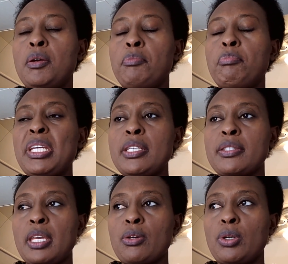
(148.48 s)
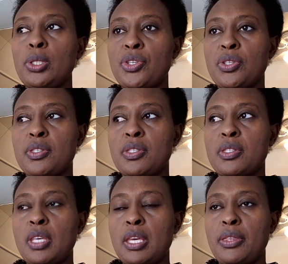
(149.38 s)
many psychologists
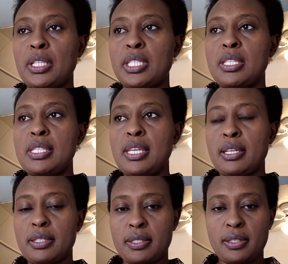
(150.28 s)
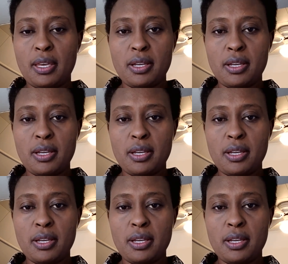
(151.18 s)
say that yes,